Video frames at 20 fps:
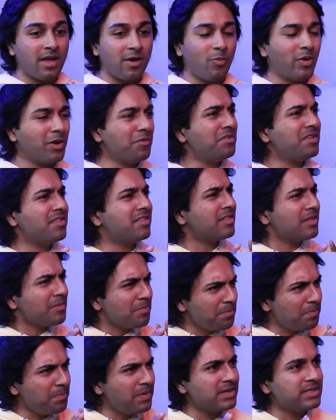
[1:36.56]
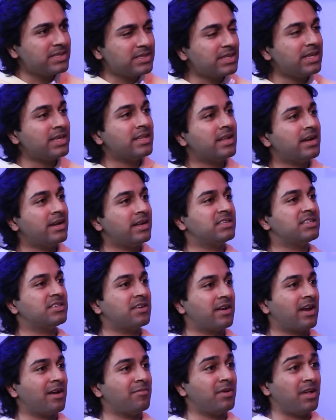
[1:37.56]
One of the simplest things that
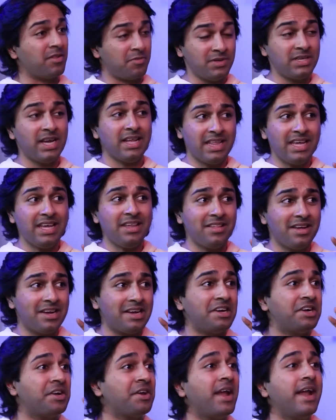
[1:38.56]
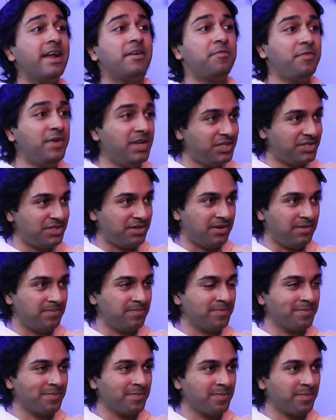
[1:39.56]
Instagram does, which I think is a great feature,
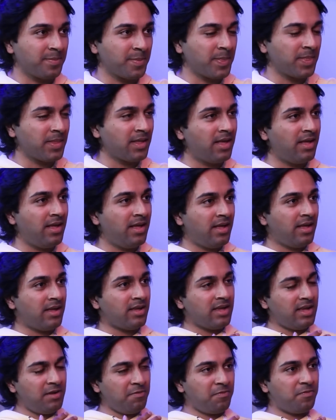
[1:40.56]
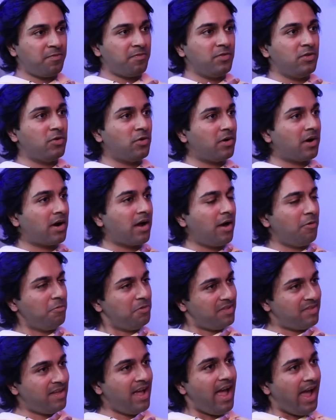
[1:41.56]
if your
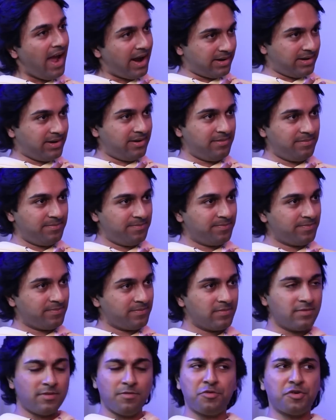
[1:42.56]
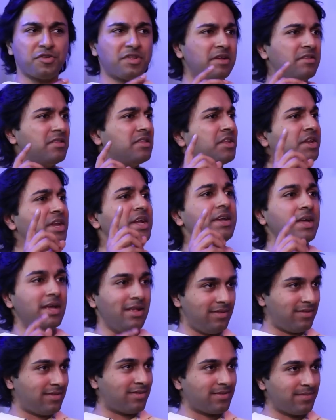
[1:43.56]
account is hacked for, say, 3
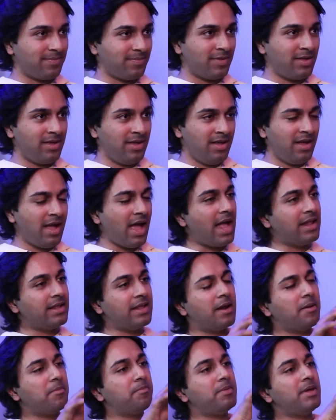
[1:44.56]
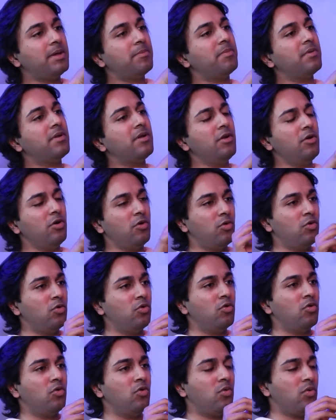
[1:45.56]
days, and there are people
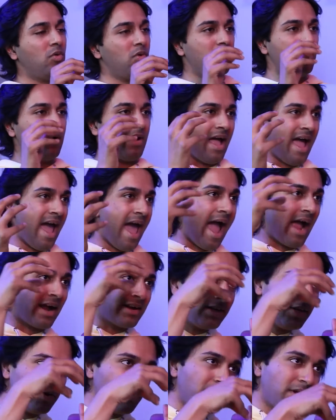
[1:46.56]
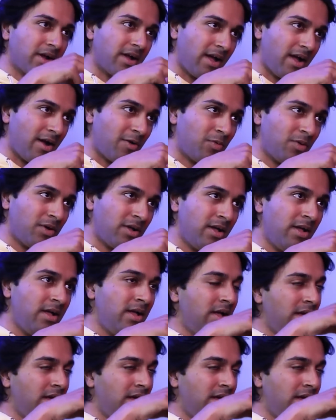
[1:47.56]
who hacked your account